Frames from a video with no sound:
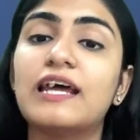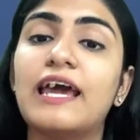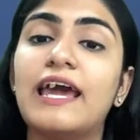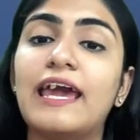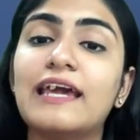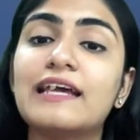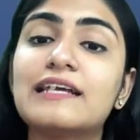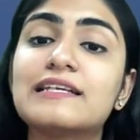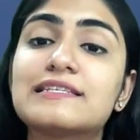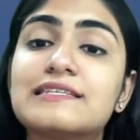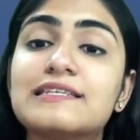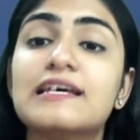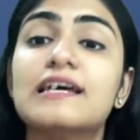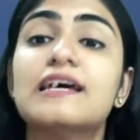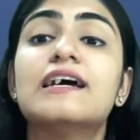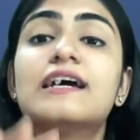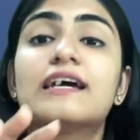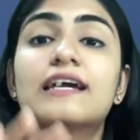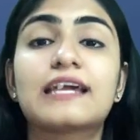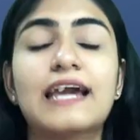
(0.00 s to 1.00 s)
X
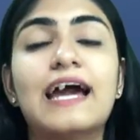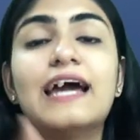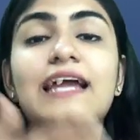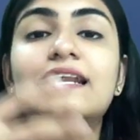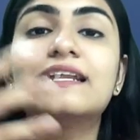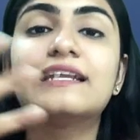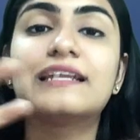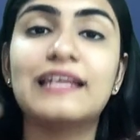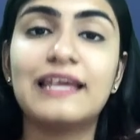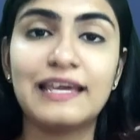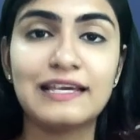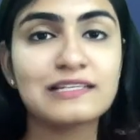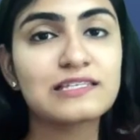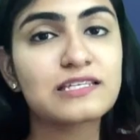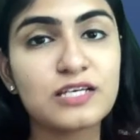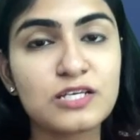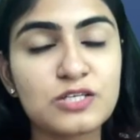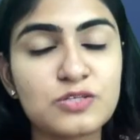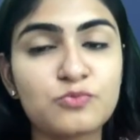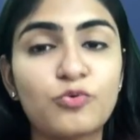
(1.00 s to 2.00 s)
can raise
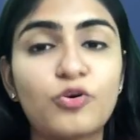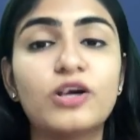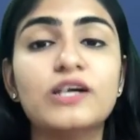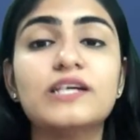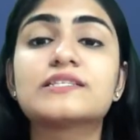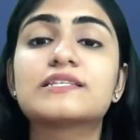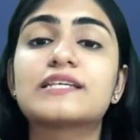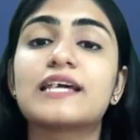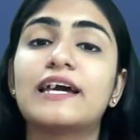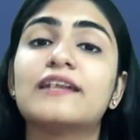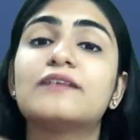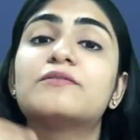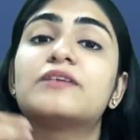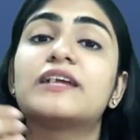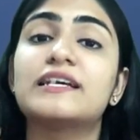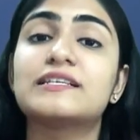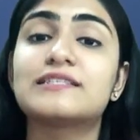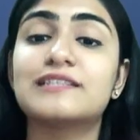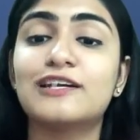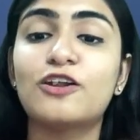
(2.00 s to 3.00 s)
his voice, can
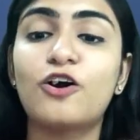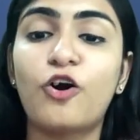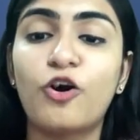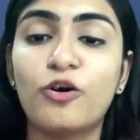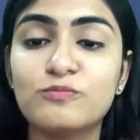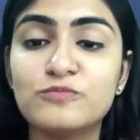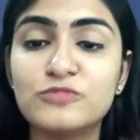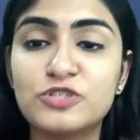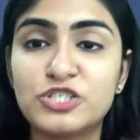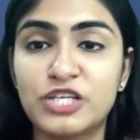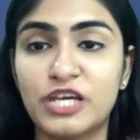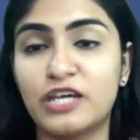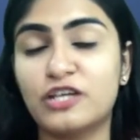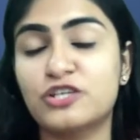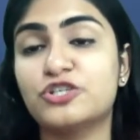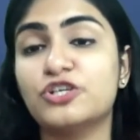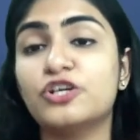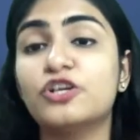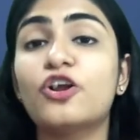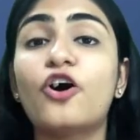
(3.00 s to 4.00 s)
raise an
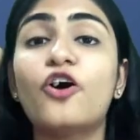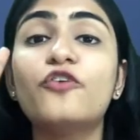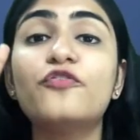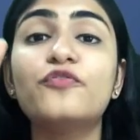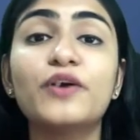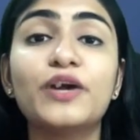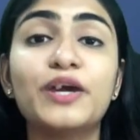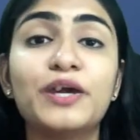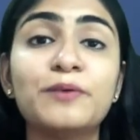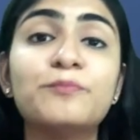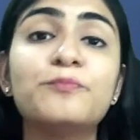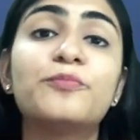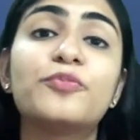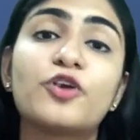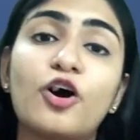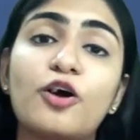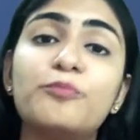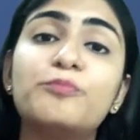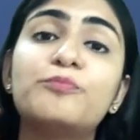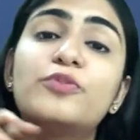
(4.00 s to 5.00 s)
objection of
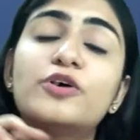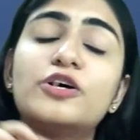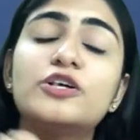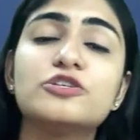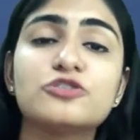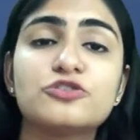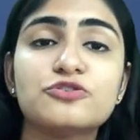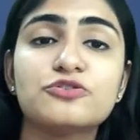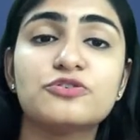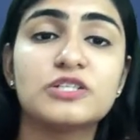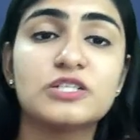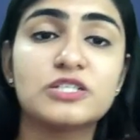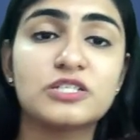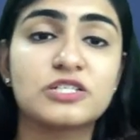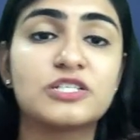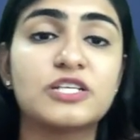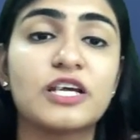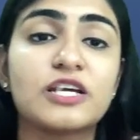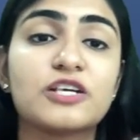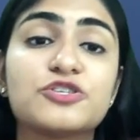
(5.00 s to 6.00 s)
improper
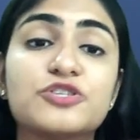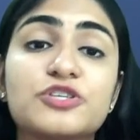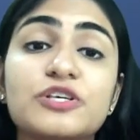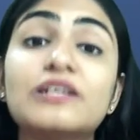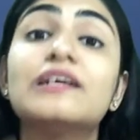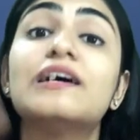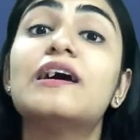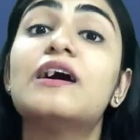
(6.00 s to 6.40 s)
jurisdiction,